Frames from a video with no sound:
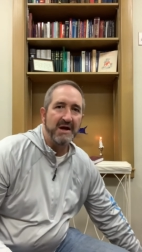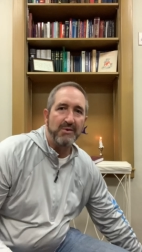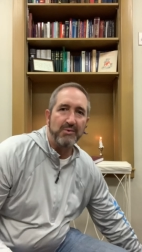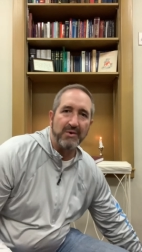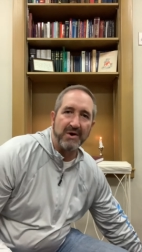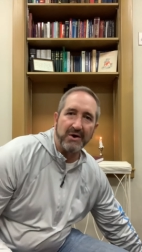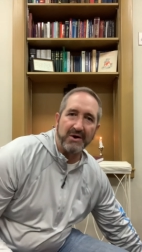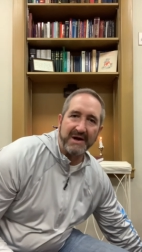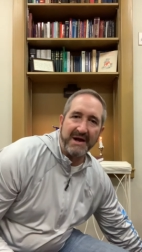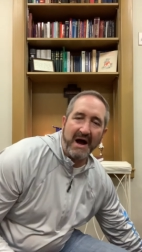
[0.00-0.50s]

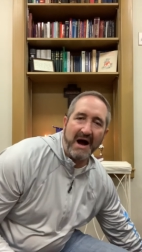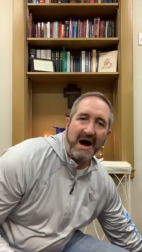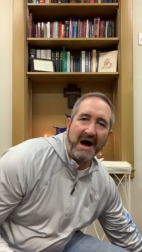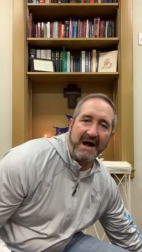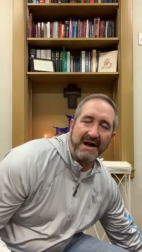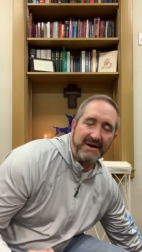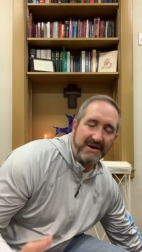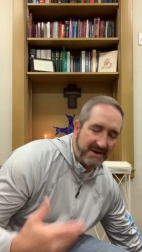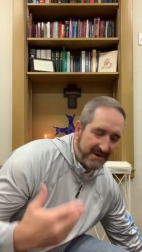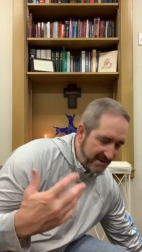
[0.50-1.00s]
where
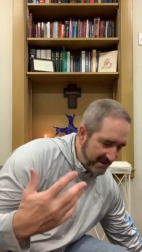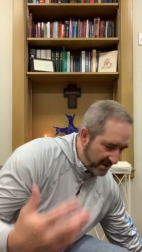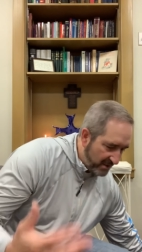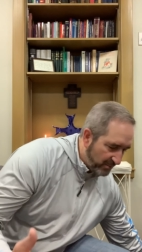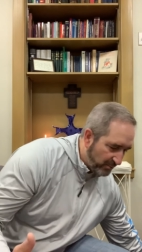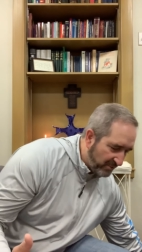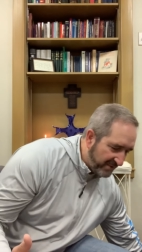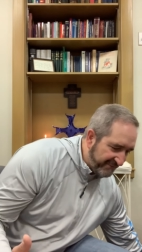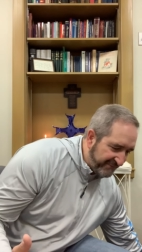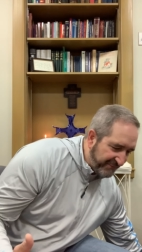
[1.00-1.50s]
God
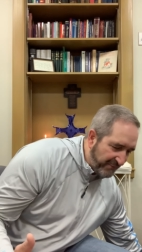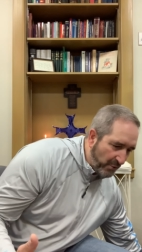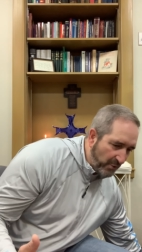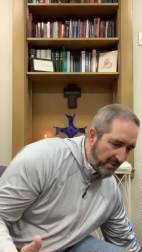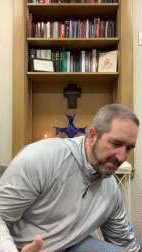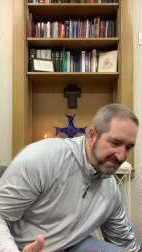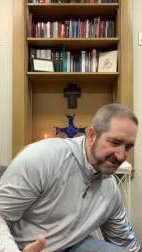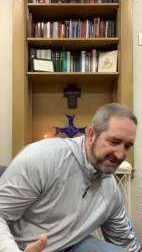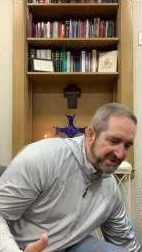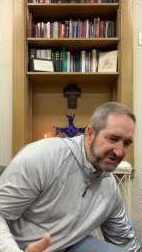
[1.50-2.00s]

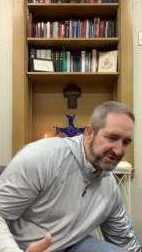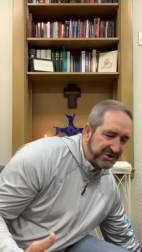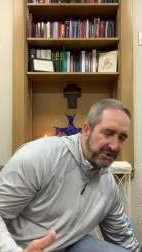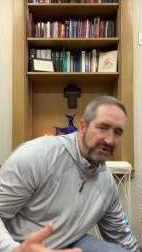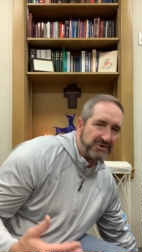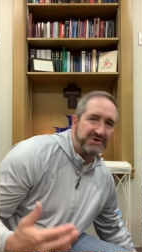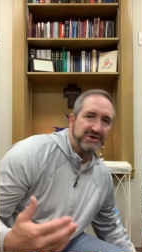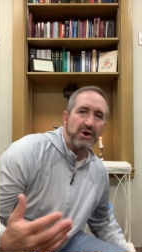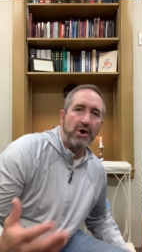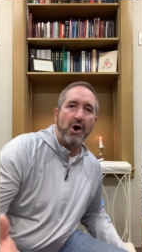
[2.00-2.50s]
reformed his
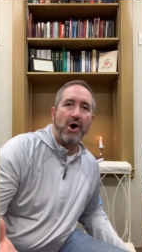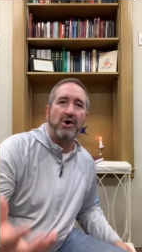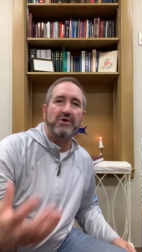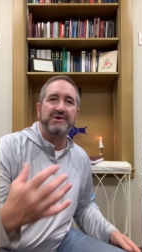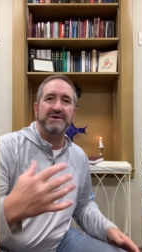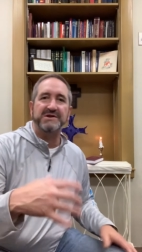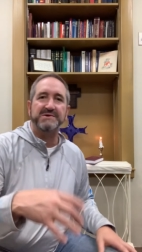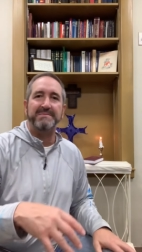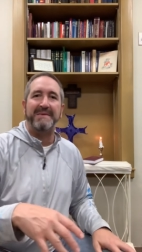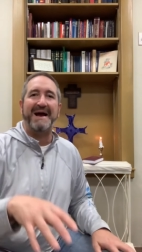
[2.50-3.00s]
church, called
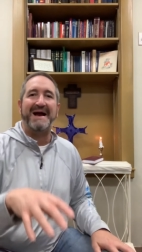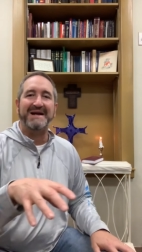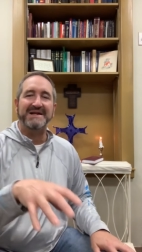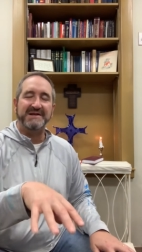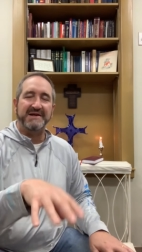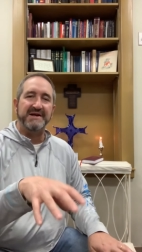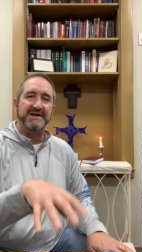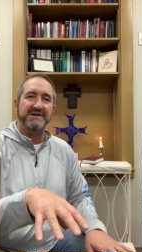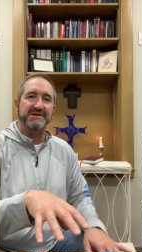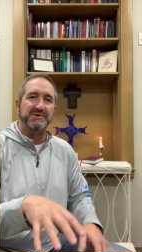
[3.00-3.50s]
us back
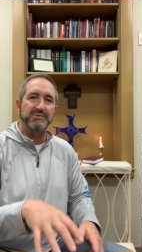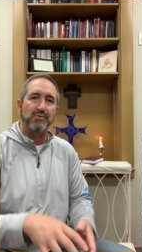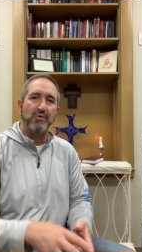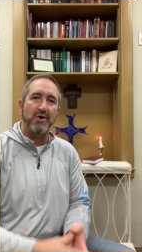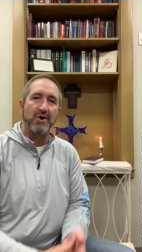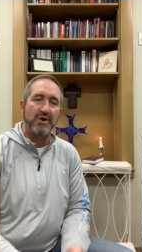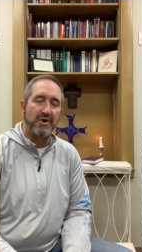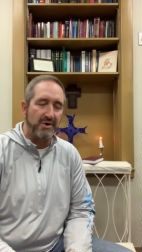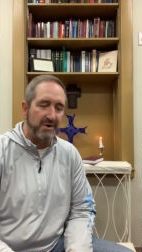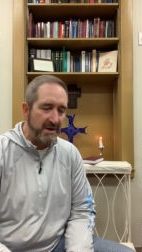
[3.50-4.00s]
to his
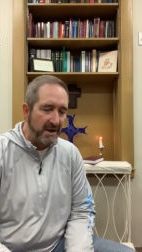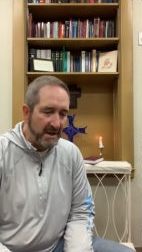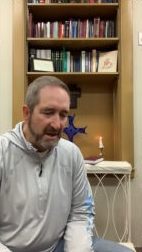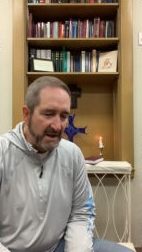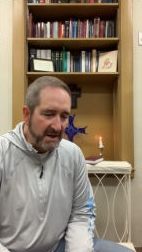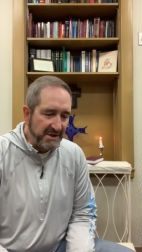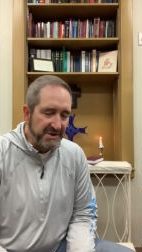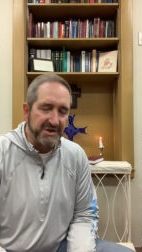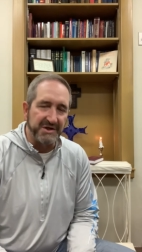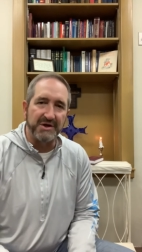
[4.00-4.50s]
word,
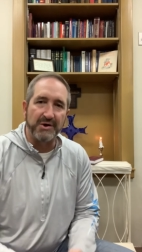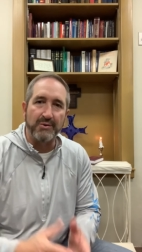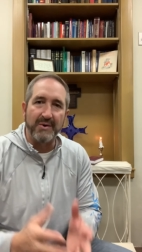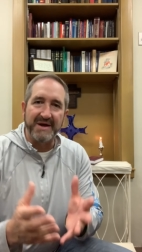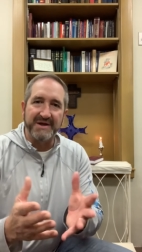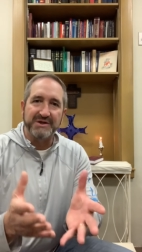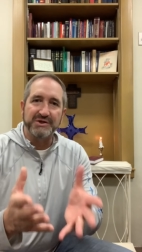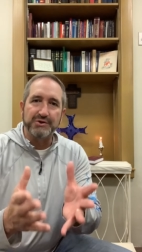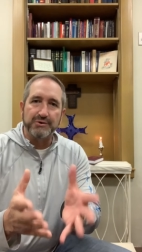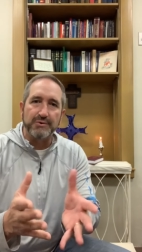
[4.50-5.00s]
to the
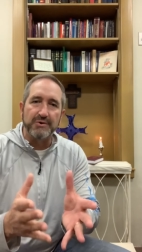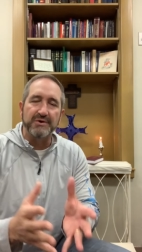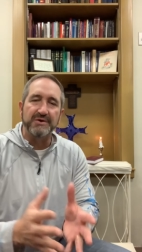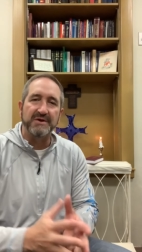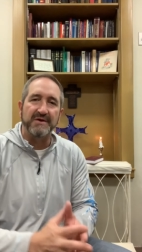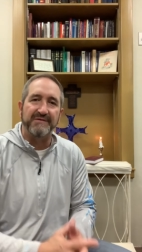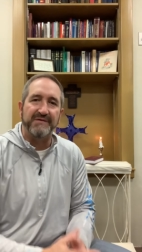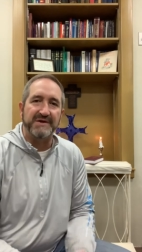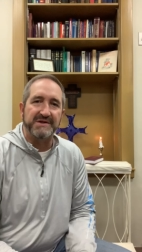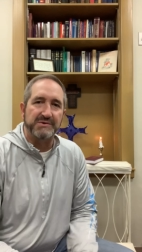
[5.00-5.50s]
great truth
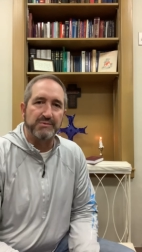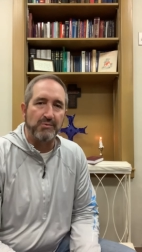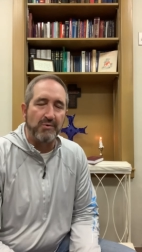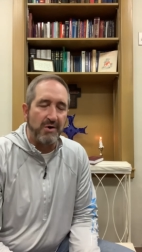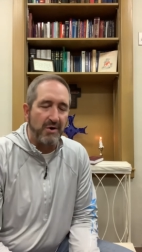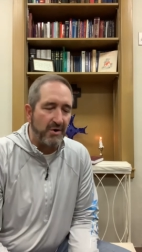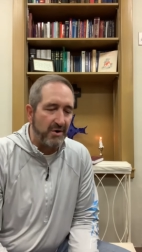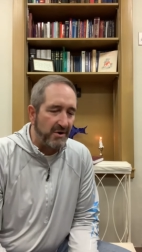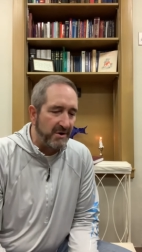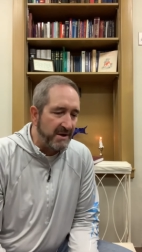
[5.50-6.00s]
of his
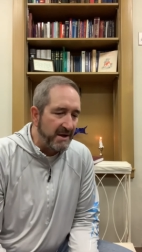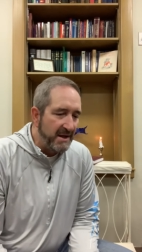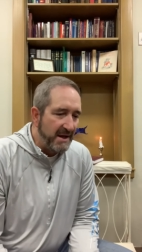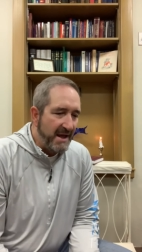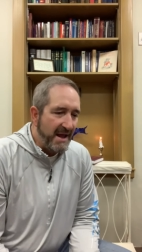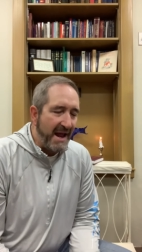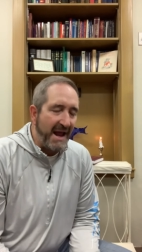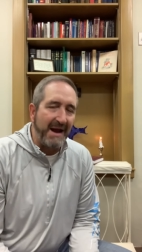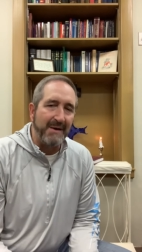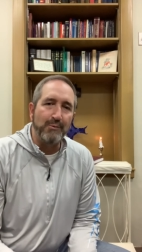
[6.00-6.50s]
word,
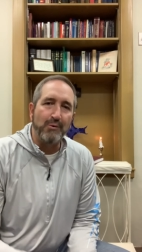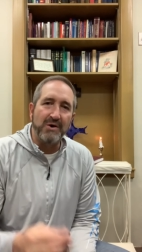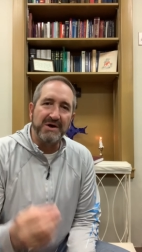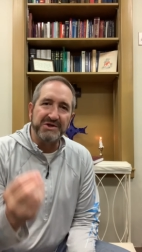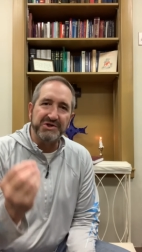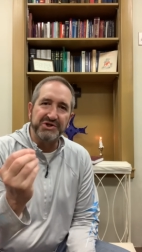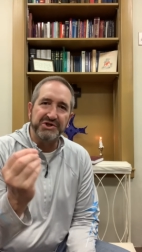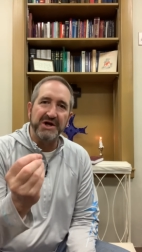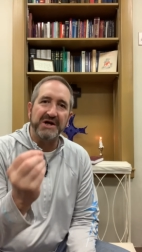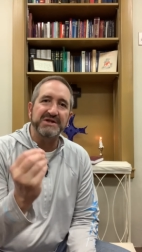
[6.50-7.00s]
and
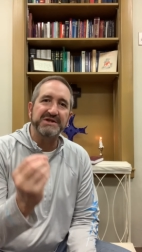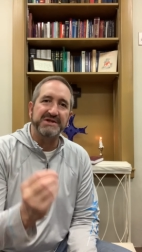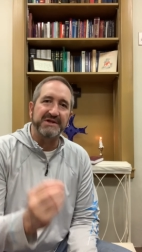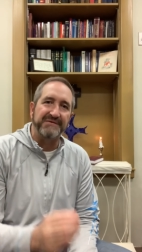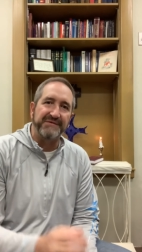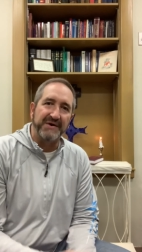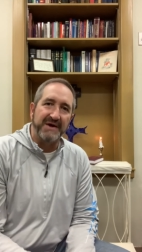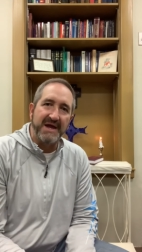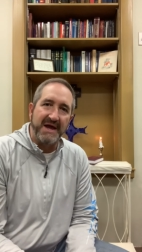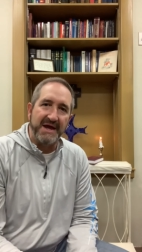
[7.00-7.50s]
what
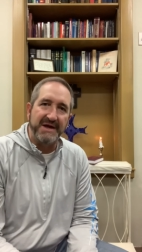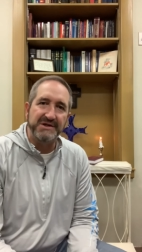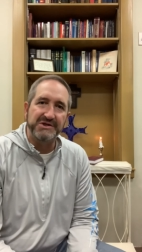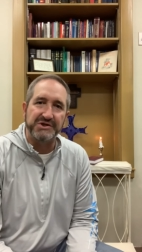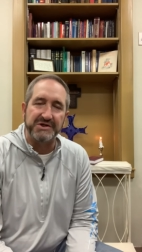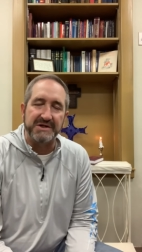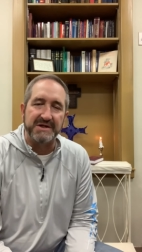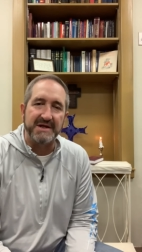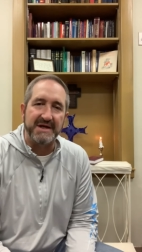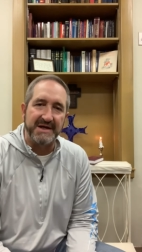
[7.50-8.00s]

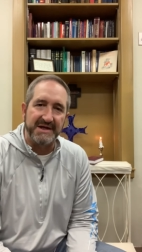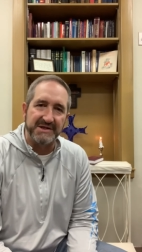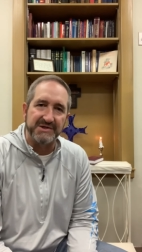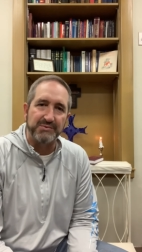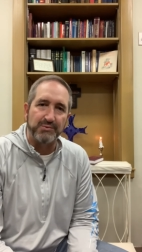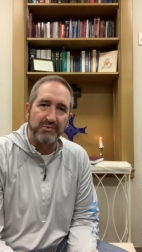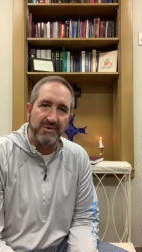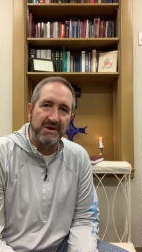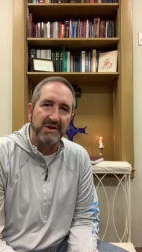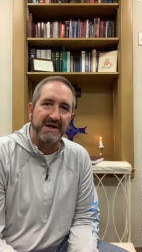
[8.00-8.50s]
justification is
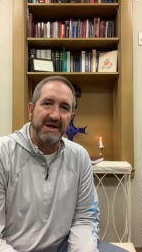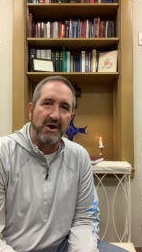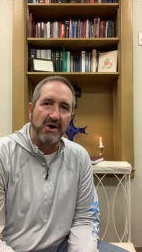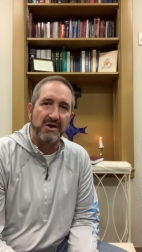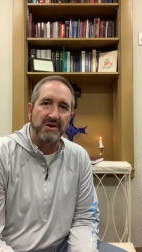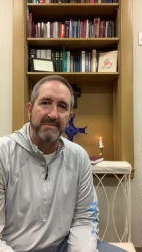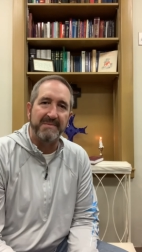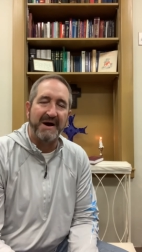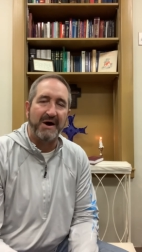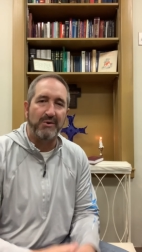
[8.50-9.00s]
really
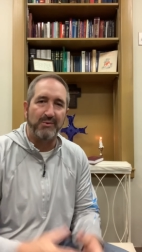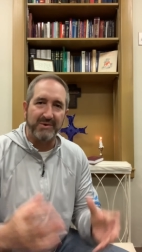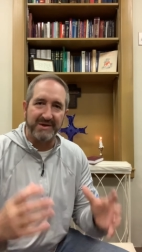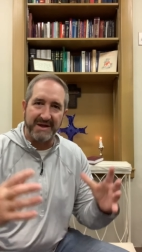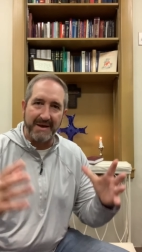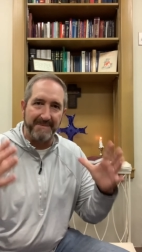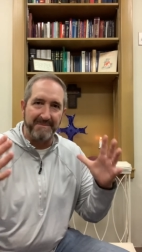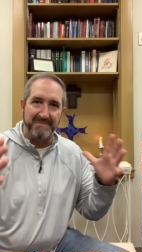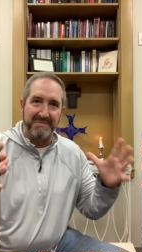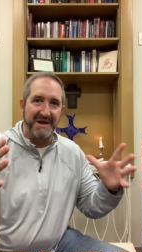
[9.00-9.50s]
all about, what
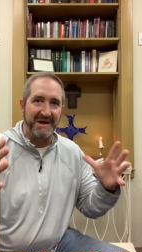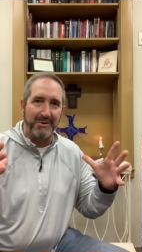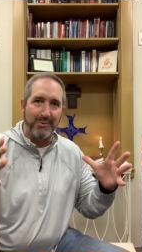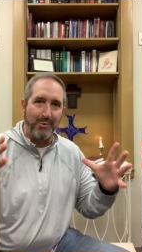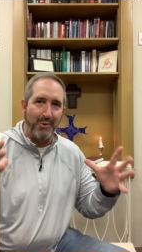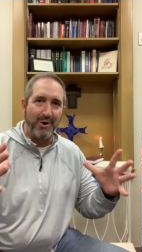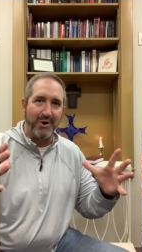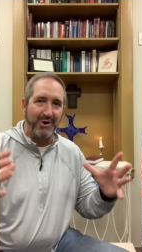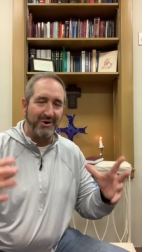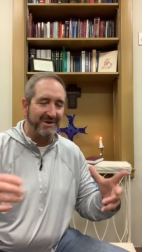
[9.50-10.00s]
that big
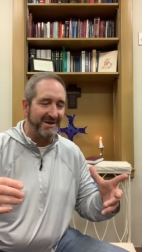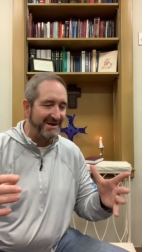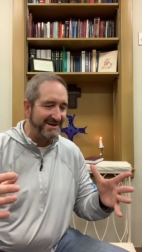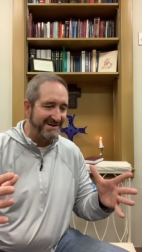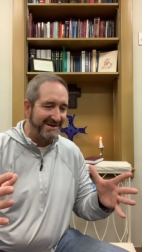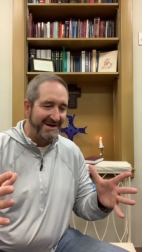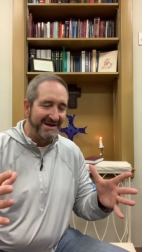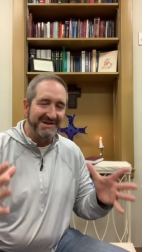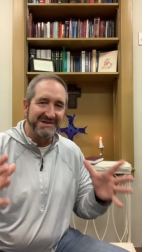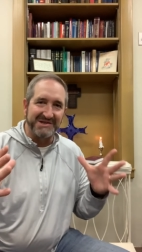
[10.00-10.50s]
word that
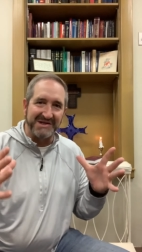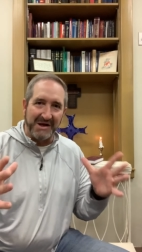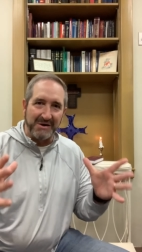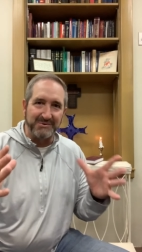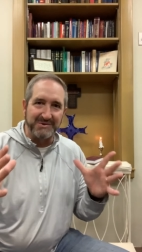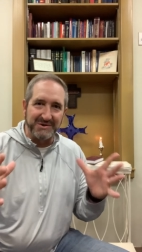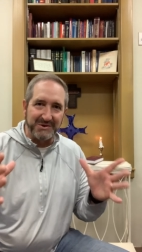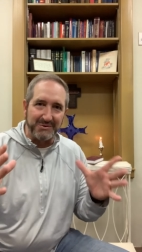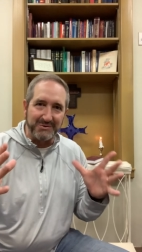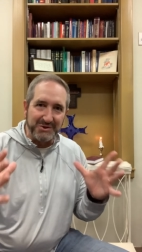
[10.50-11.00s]

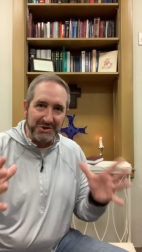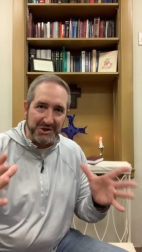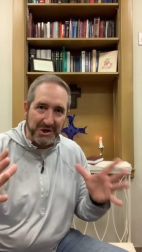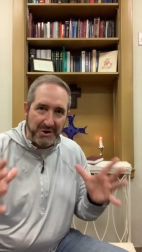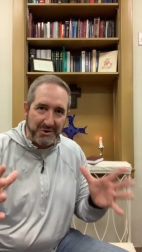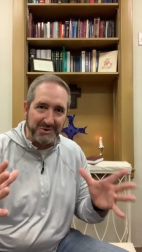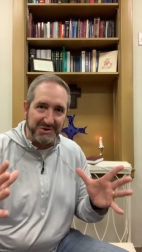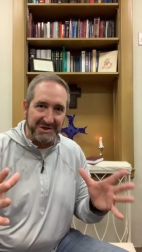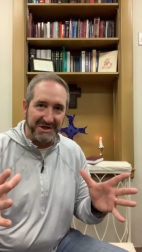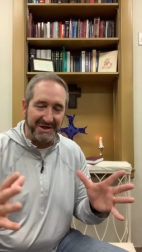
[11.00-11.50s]
sounds so
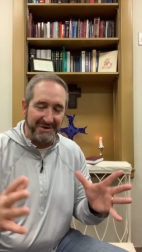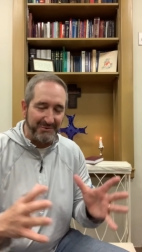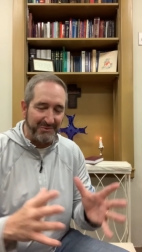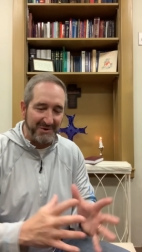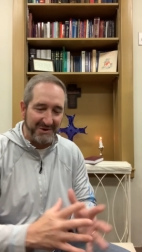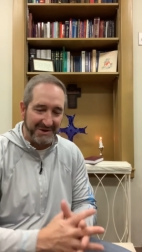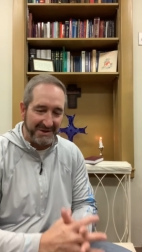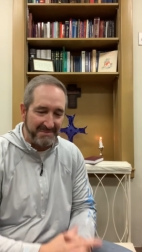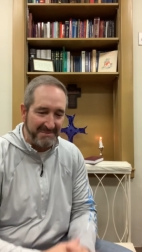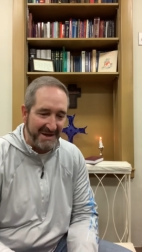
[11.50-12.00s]
churchy
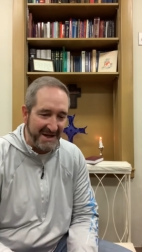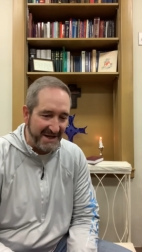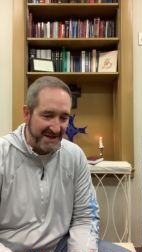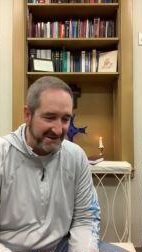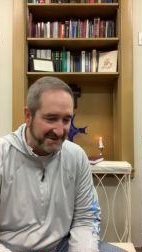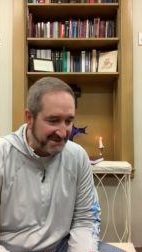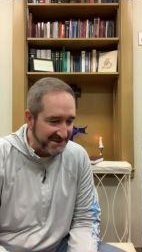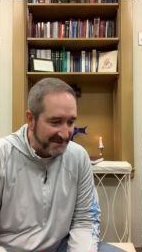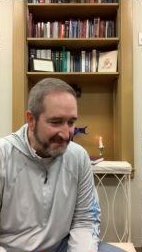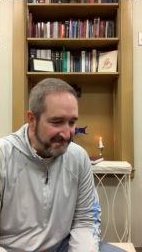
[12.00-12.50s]
really
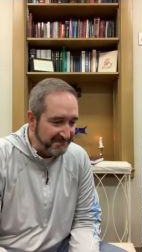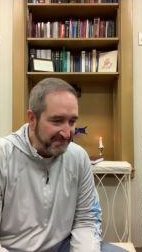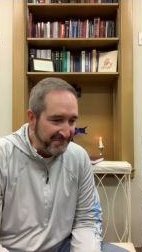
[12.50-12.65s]
means.